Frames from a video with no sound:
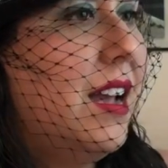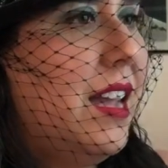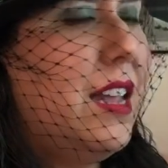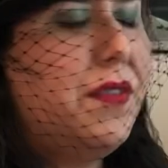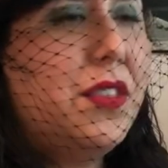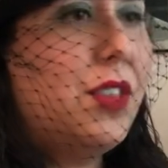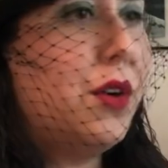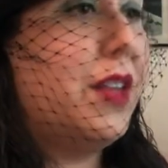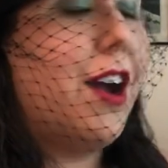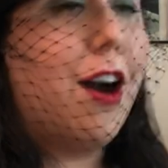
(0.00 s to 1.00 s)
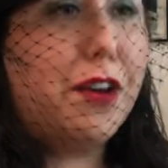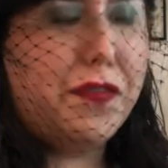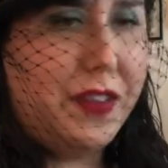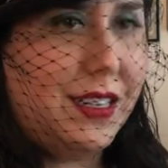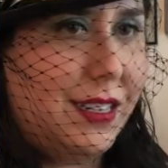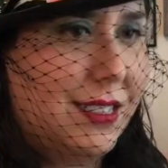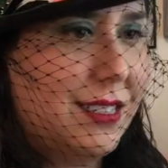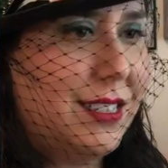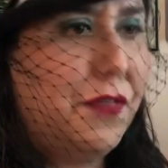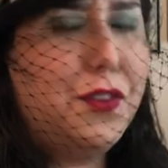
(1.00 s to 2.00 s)
even though they are
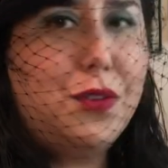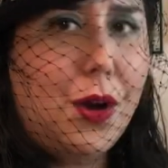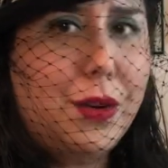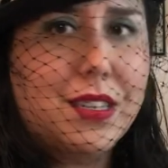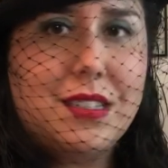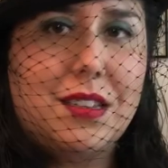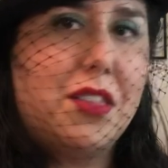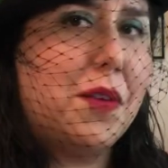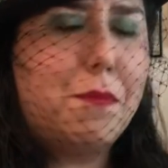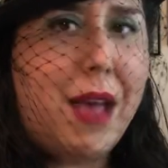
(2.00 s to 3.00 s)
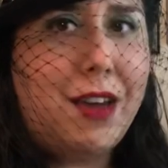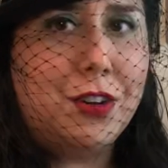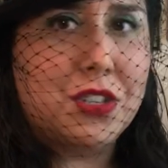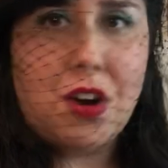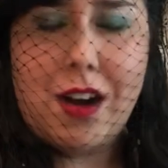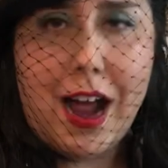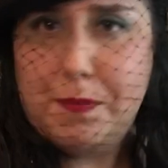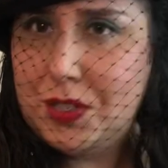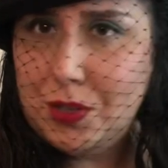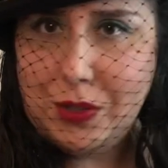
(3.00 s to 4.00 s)
villains, if you notice, their manners are
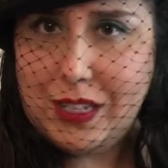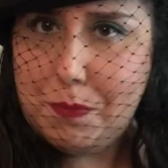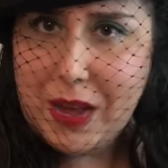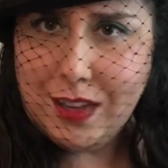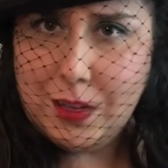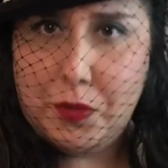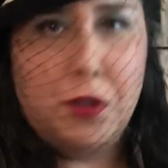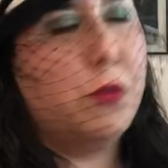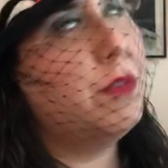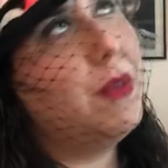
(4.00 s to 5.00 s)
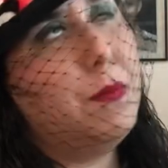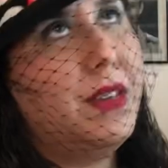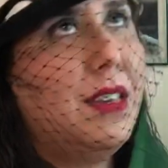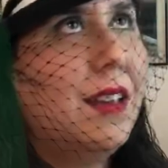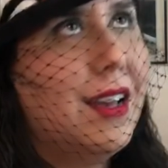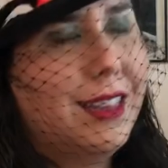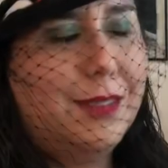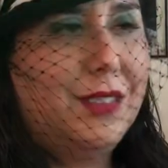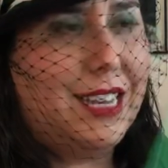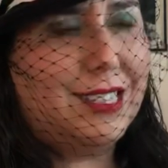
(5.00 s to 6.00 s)
absolutely impeccable, with maybe
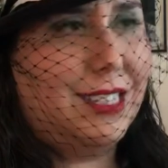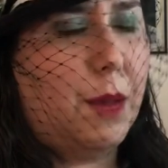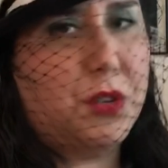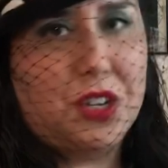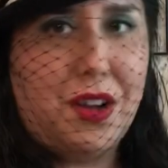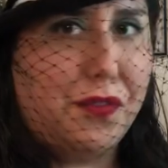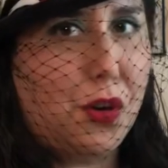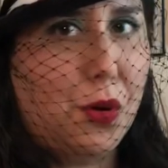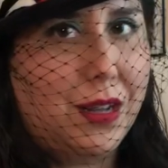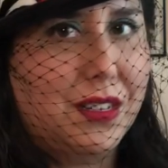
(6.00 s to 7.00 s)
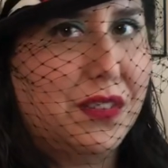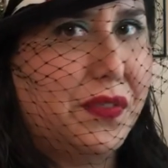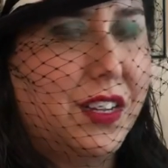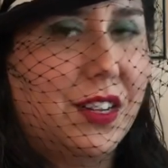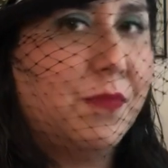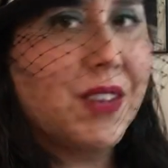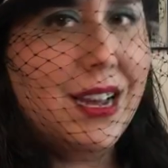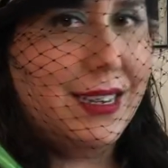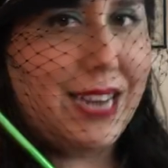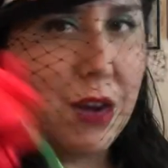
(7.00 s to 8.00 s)
the exception of Cruella de Vil
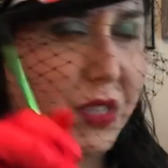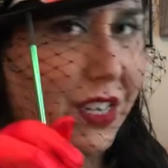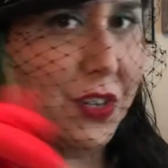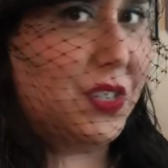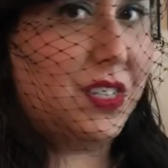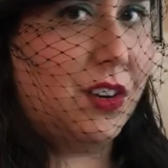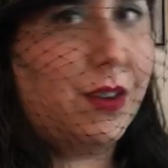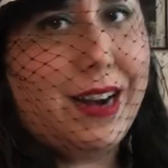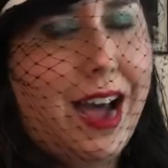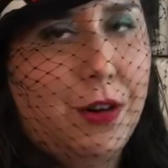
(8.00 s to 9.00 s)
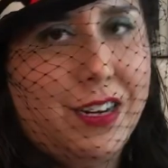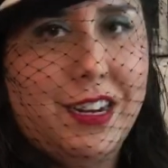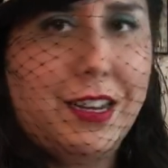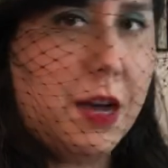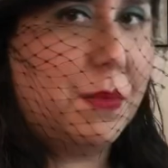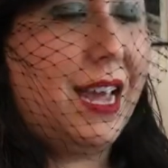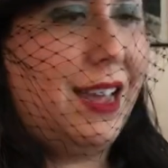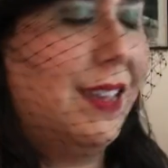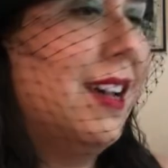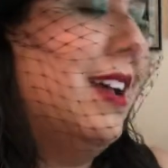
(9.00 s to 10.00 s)
dousing her cigarette out in a
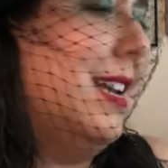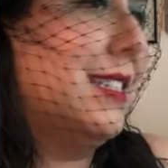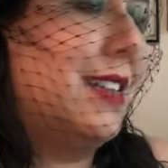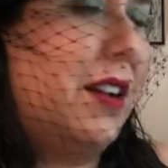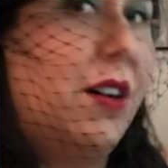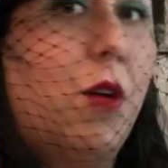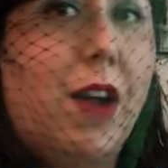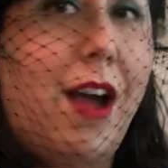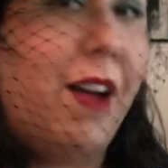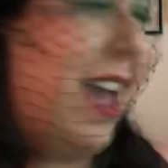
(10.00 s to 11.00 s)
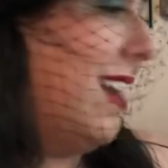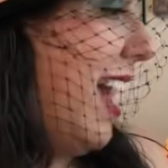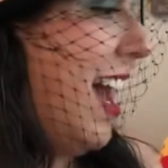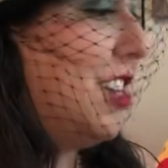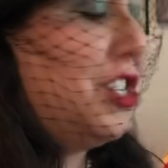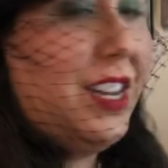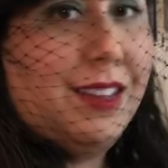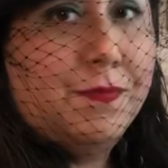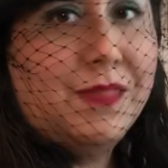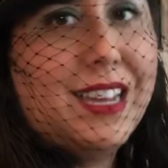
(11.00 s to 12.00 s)
cupcake is not, or and
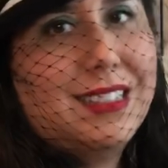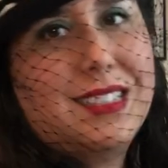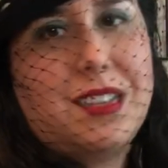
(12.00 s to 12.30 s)
ashing in